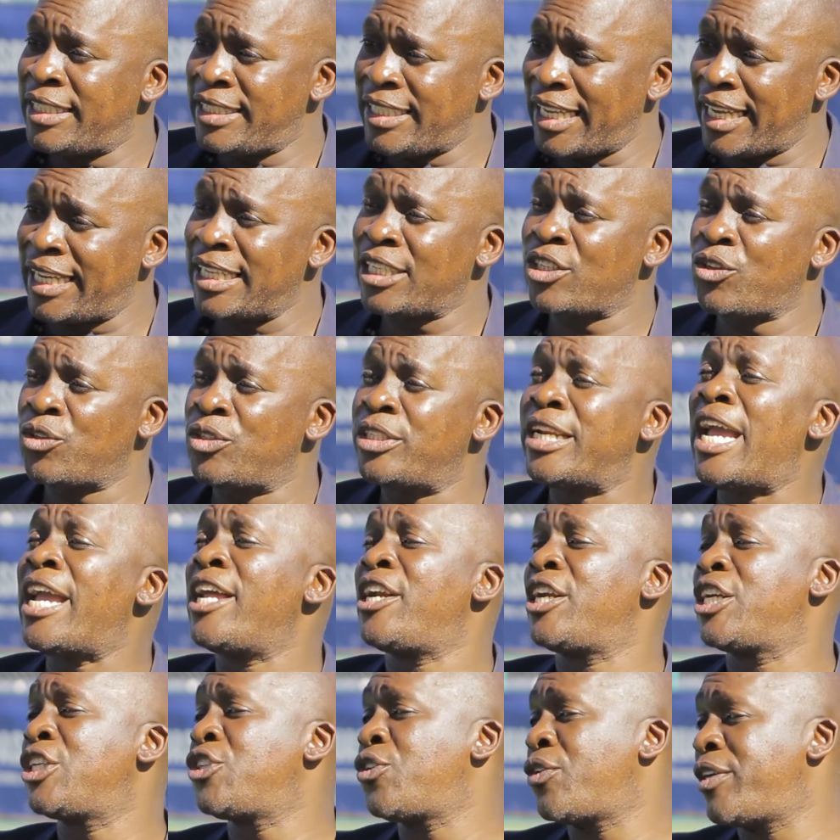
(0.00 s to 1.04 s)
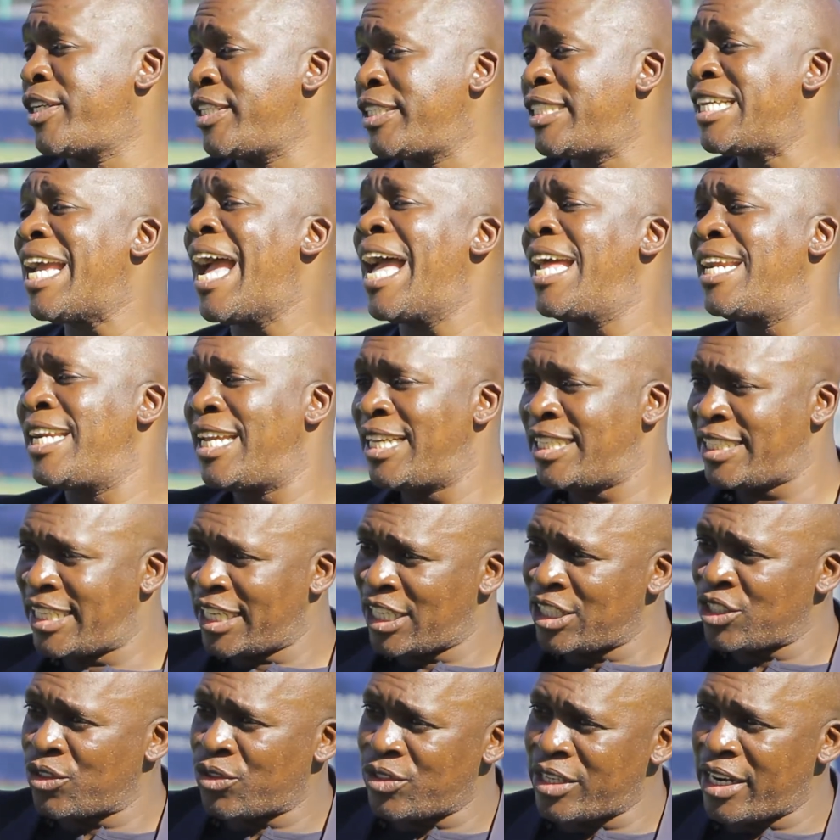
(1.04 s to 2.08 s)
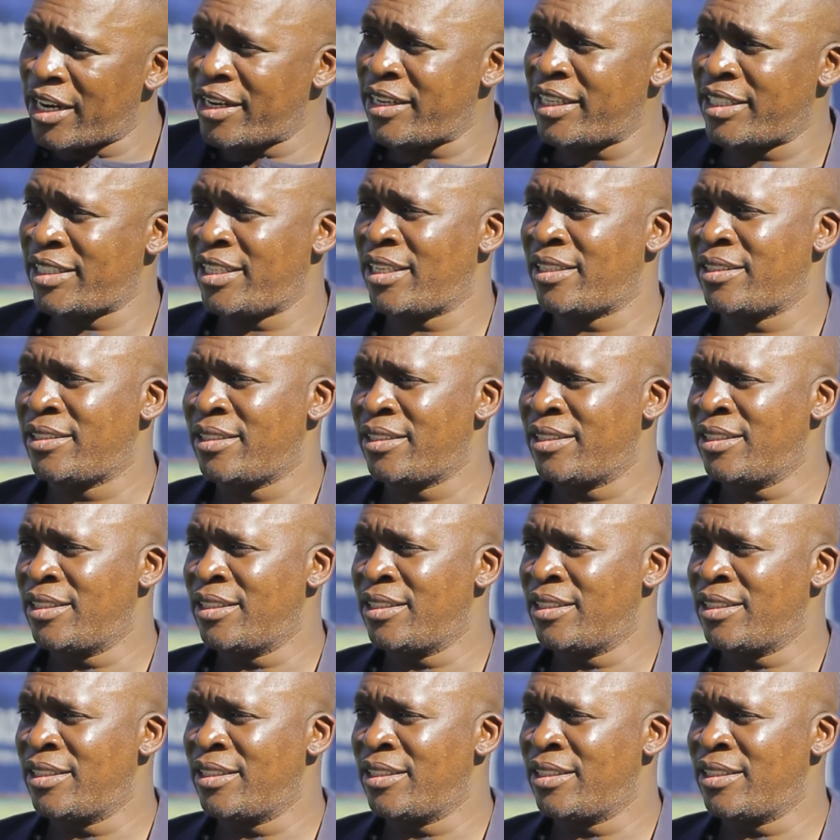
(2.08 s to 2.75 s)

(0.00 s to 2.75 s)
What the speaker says: technical directorate under a technical director.